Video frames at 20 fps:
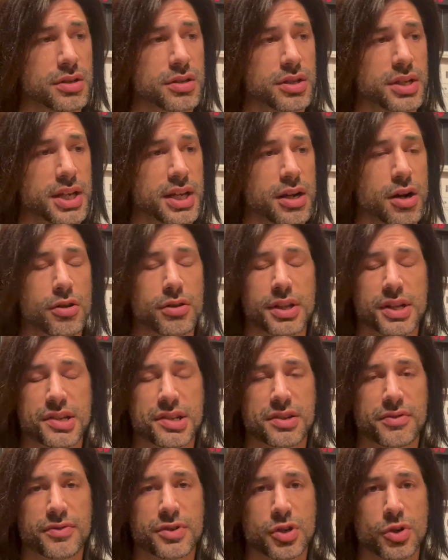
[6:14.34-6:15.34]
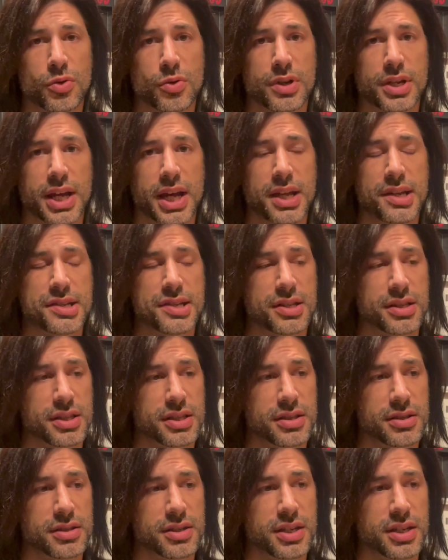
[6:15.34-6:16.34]
get our list of tour dates,
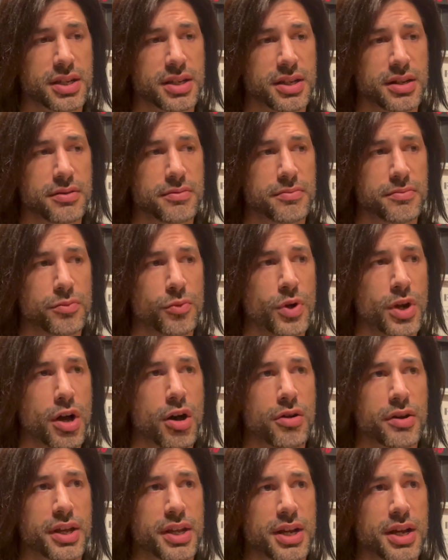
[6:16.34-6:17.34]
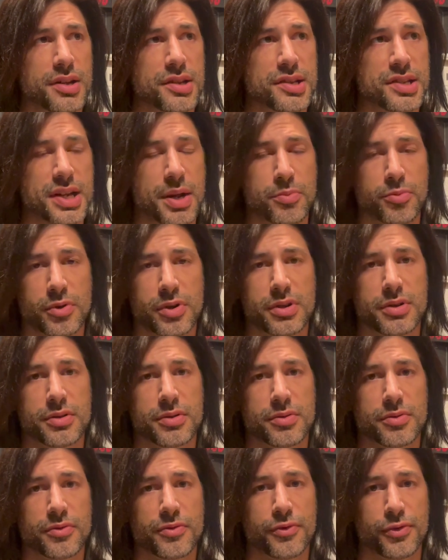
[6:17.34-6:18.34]
and we all get on separate
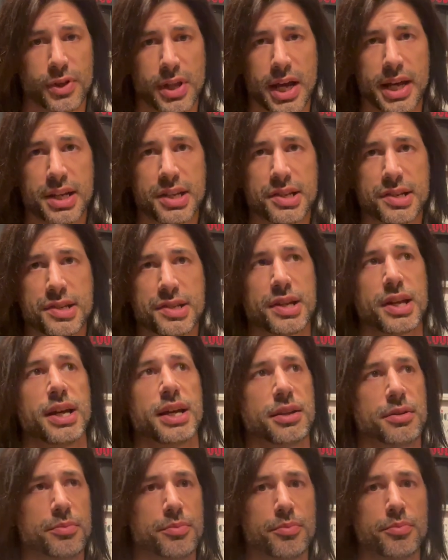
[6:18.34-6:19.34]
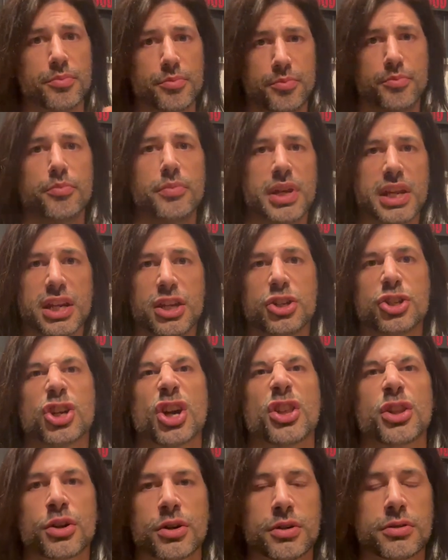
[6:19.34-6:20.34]
flights and meet each
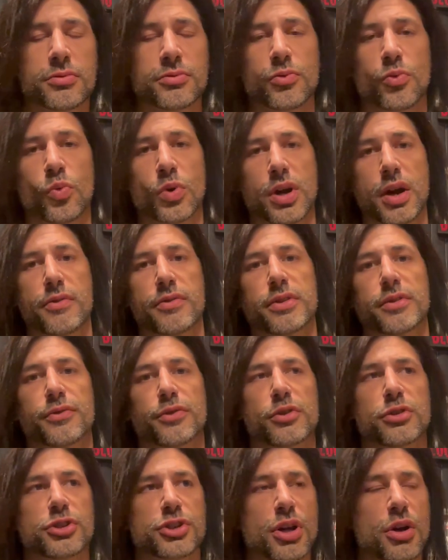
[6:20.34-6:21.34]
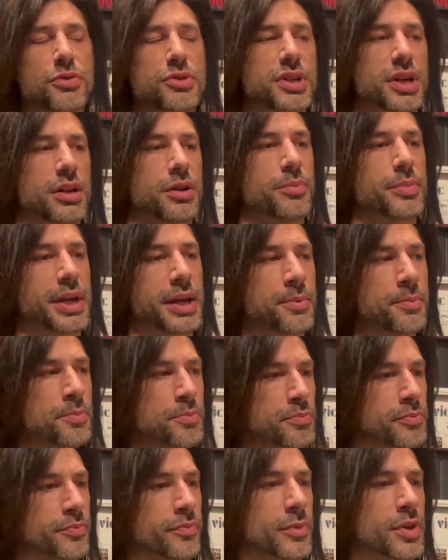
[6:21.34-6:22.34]
other wherever the first show is going to be.
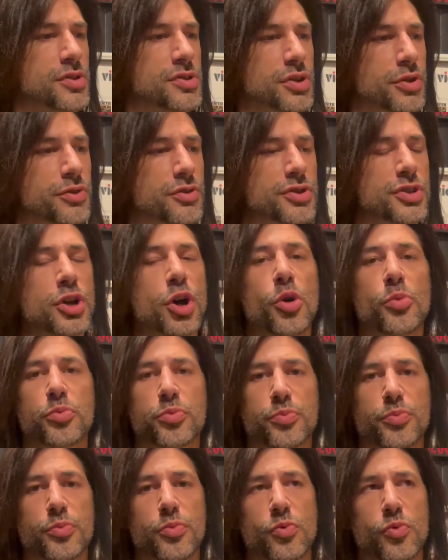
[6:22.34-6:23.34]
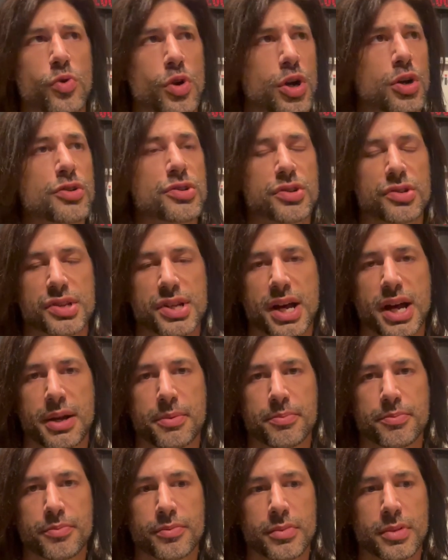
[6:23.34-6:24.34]
So there's no rehearsal time.
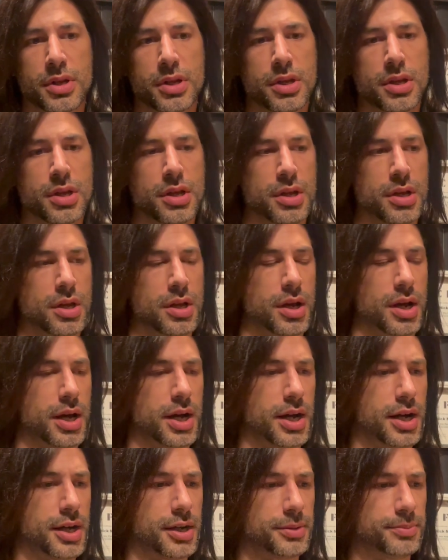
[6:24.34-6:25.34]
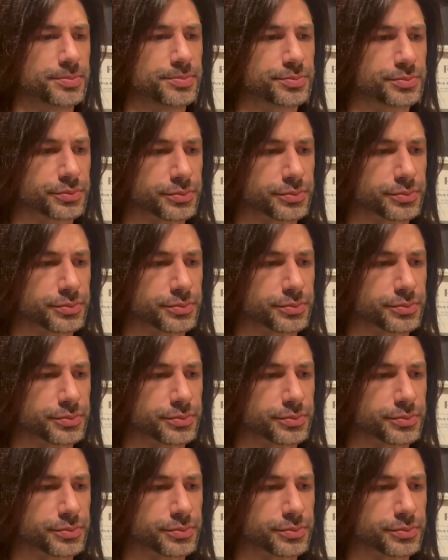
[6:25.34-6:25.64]
Um,